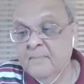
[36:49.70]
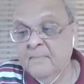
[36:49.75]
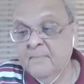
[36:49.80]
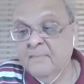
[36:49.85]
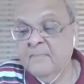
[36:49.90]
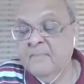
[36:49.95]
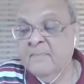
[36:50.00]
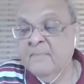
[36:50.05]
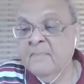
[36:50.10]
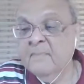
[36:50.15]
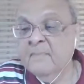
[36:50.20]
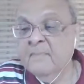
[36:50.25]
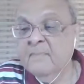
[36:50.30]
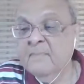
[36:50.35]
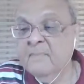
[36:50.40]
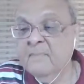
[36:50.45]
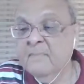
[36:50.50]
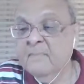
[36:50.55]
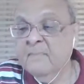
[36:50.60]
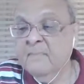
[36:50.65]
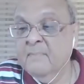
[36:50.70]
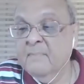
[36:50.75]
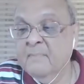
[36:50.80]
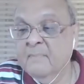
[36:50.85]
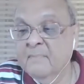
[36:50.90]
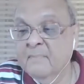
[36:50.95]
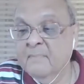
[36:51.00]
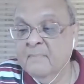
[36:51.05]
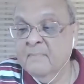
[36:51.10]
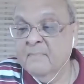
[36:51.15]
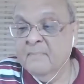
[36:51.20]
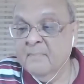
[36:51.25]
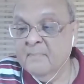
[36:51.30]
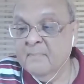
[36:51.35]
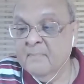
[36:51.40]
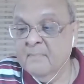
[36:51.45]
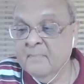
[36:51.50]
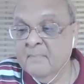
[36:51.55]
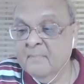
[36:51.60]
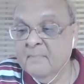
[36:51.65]

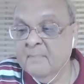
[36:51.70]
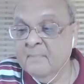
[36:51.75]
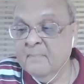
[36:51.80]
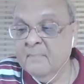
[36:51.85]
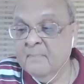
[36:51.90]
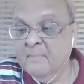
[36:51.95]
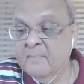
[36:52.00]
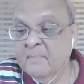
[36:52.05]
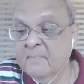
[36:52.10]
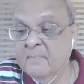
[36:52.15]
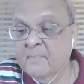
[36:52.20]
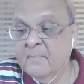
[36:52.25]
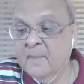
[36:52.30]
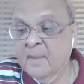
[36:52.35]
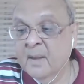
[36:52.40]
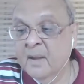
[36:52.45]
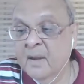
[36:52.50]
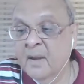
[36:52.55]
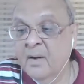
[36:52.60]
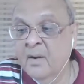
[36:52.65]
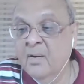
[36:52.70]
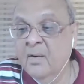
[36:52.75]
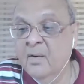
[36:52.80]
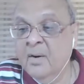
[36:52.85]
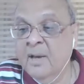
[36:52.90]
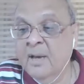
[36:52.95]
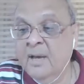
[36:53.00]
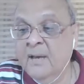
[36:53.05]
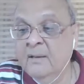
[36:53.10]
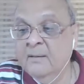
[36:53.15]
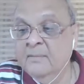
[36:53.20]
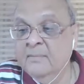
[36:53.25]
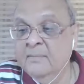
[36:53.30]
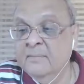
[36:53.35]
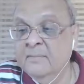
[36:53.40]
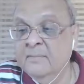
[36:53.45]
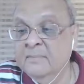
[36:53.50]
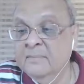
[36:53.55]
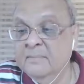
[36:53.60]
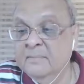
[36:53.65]

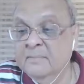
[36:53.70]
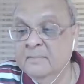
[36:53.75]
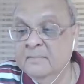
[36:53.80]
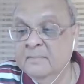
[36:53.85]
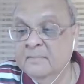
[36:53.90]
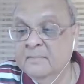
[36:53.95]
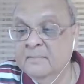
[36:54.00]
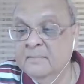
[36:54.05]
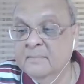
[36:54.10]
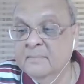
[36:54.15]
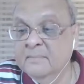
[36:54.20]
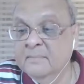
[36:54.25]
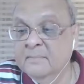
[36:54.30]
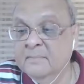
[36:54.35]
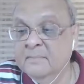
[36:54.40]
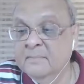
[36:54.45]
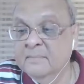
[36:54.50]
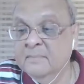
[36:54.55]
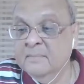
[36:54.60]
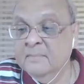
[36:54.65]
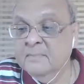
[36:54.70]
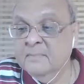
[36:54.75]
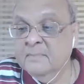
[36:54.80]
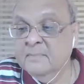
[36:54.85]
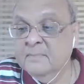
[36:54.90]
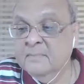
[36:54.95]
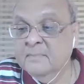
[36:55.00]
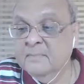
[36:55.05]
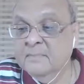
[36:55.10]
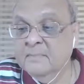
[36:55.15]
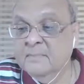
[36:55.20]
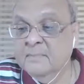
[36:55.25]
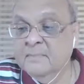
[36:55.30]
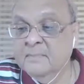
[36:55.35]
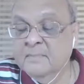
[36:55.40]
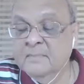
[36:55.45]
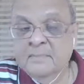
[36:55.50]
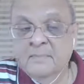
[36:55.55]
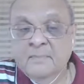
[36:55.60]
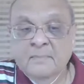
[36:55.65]

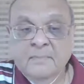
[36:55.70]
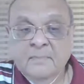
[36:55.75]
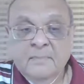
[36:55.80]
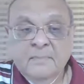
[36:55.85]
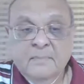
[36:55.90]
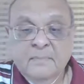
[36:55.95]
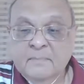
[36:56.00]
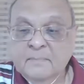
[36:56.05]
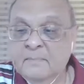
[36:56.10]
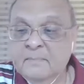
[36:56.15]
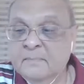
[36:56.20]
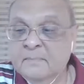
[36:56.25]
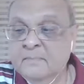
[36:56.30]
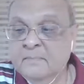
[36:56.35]
The person shown says nothing.